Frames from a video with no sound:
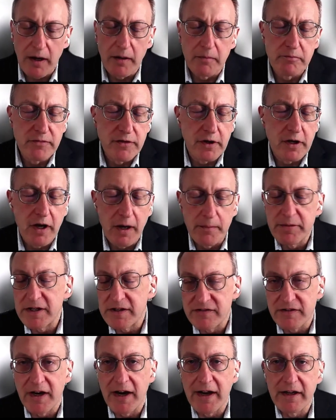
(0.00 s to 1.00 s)
the
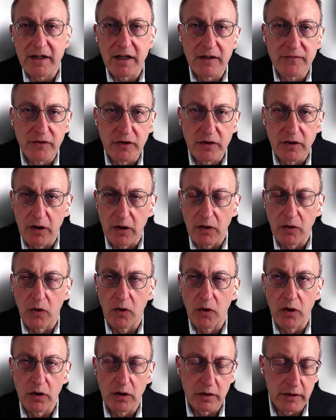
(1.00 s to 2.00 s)
companies that I cover
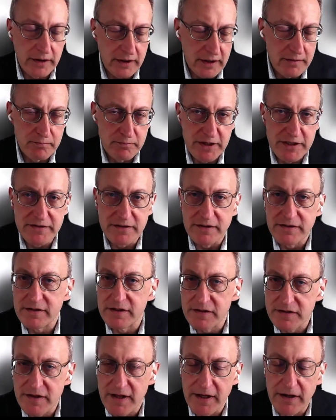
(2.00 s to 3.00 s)
are all in
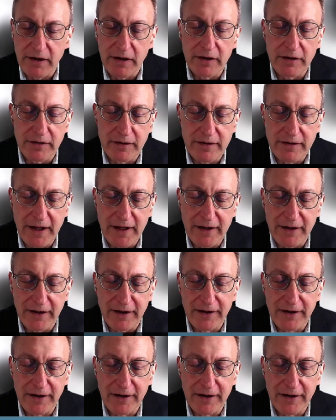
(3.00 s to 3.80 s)
businesses that are